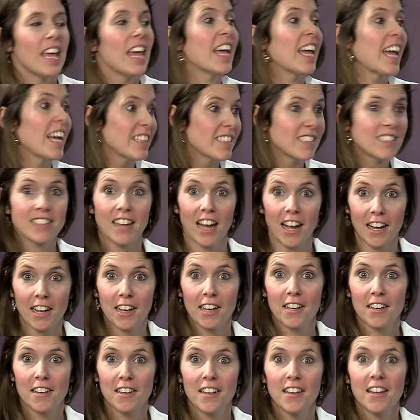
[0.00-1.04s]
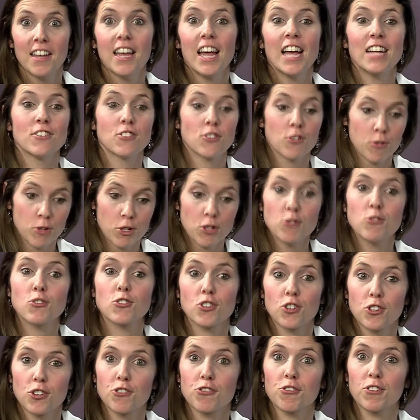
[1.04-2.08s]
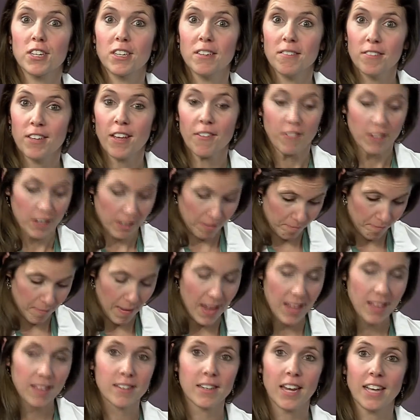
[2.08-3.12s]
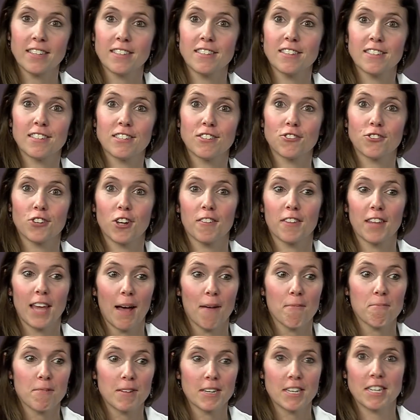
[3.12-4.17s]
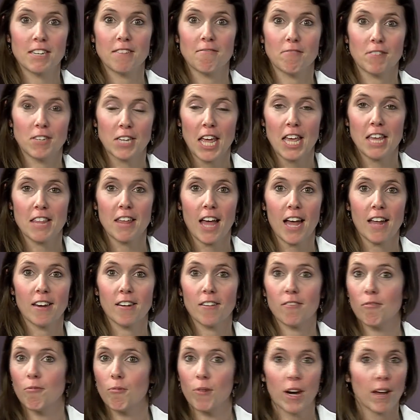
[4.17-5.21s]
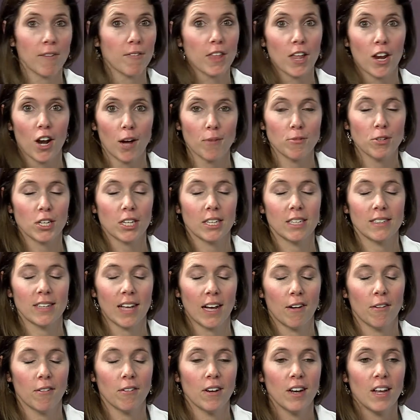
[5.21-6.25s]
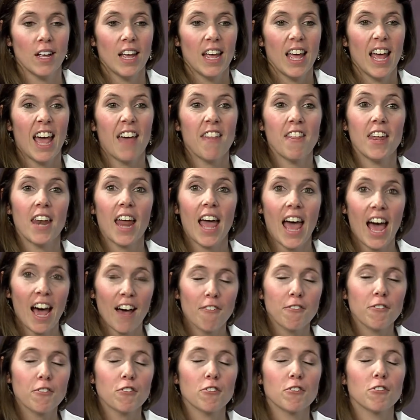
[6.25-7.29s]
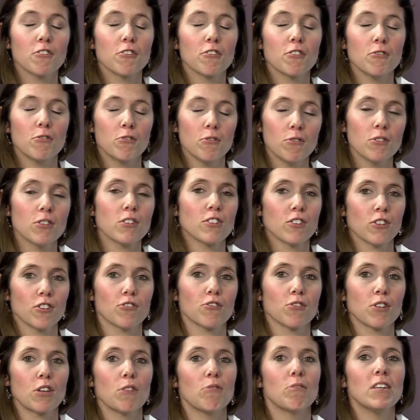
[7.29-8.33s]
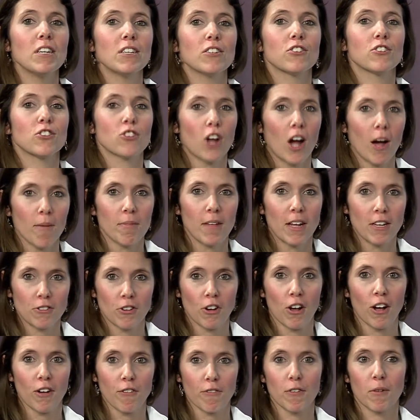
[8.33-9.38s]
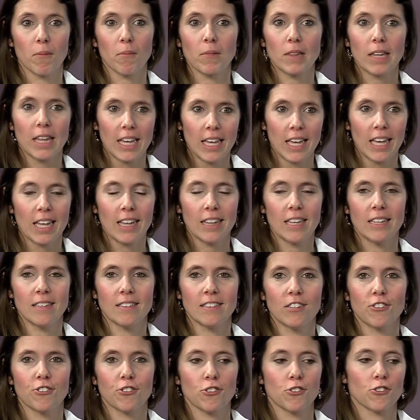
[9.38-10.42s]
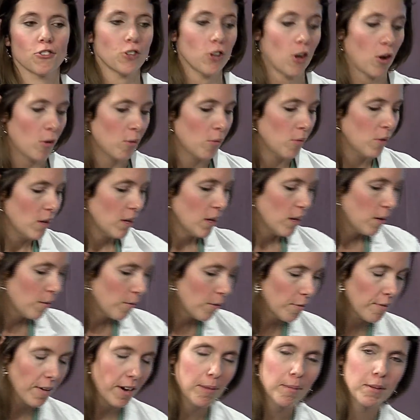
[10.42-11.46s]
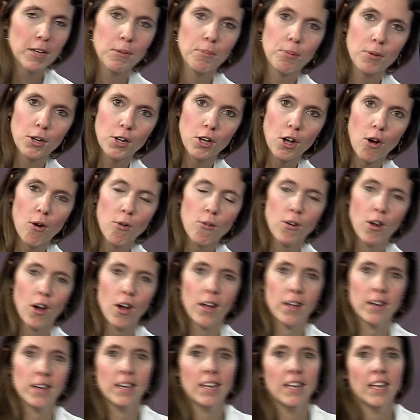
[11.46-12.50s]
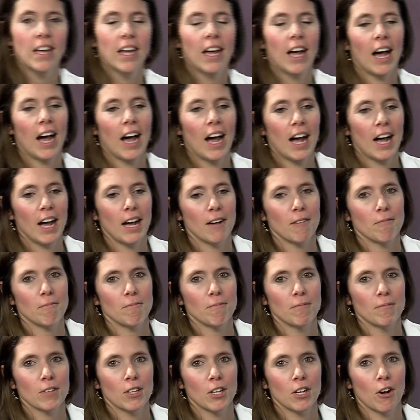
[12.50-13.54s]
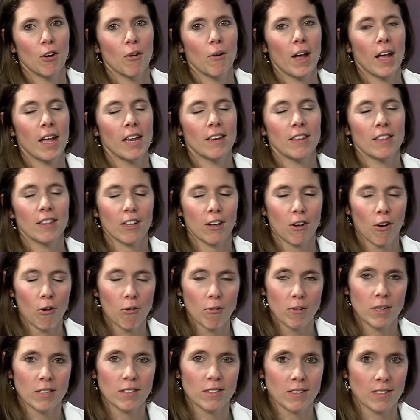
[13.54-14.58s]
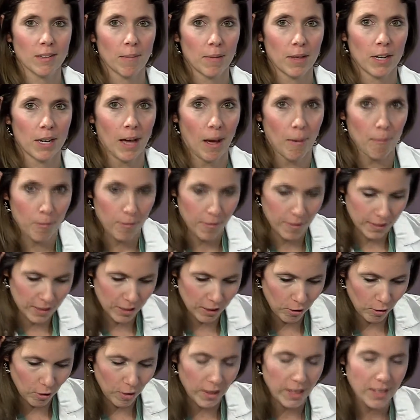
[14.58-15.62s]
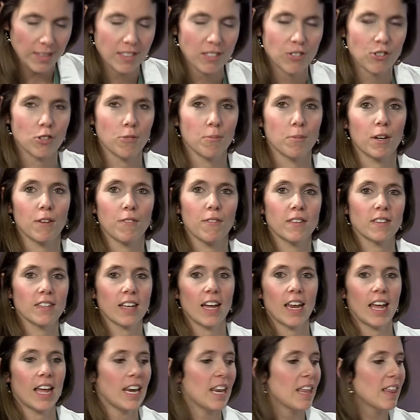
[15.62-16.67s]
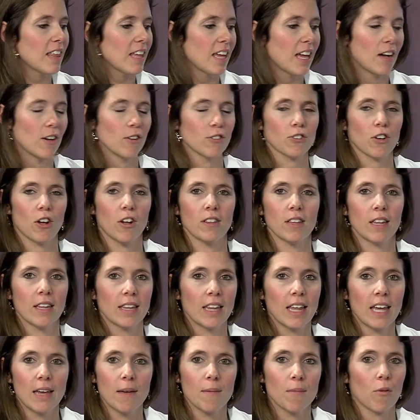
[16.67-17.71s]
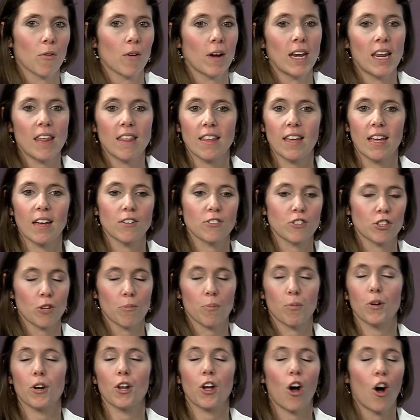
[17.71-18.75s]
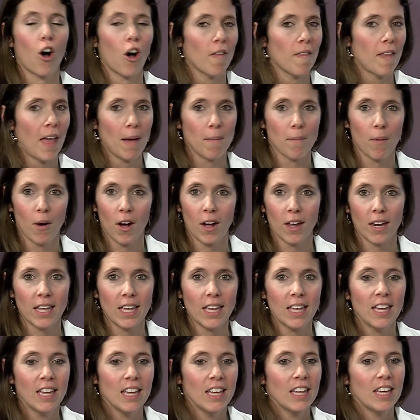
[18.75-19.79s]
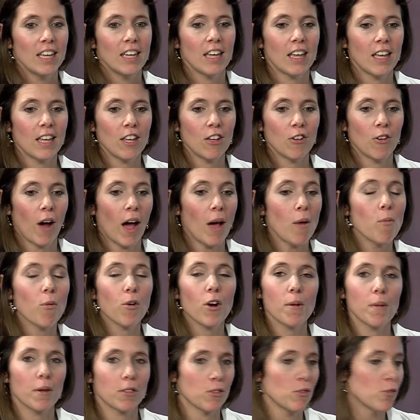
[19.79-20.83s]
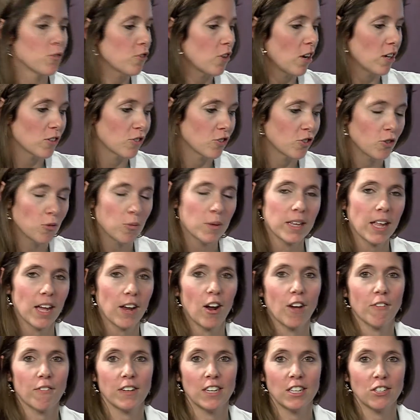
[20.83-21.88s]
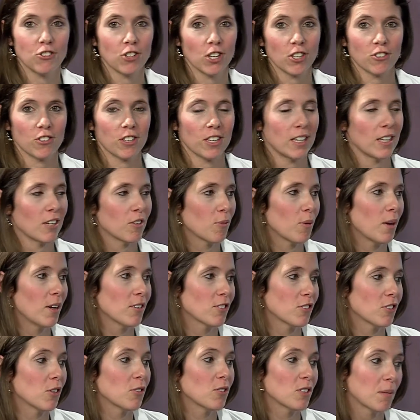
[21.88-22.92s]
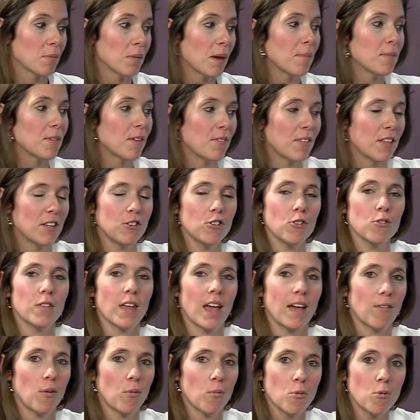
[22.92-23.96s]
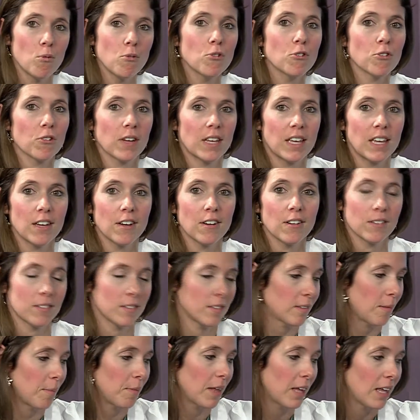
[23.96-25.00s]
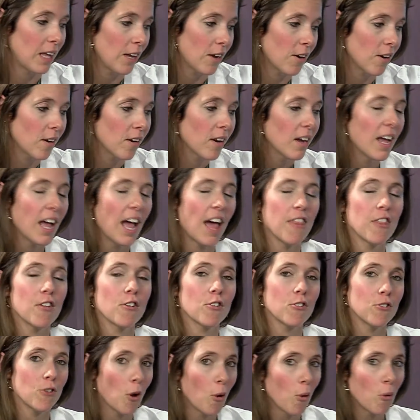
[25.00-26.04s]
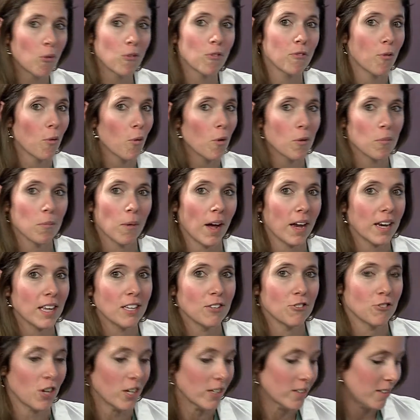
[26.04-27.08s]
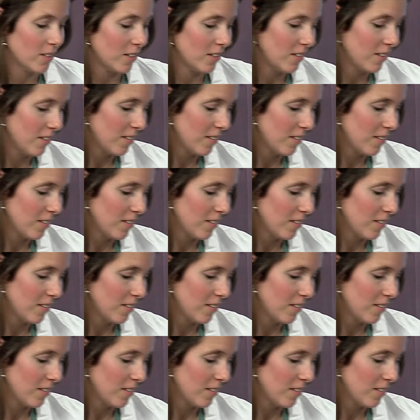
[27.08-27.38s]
It gets stuck. And so you do surgery. You have to make a nice incision on the abdomen, take that, whatever that object is out. And then after you do the surgery, you need to stop that dog from licking the incision. So we recommend to put a cone on, and the cone is something to help prevent the go of the incision. But if it's got anything else on the limb or anything else that you're putting on that body, I worry about those dogs chewing that off and ingesting it as well. So sometimes if they do, they have a wound or something here, and they're known foreign body ingestion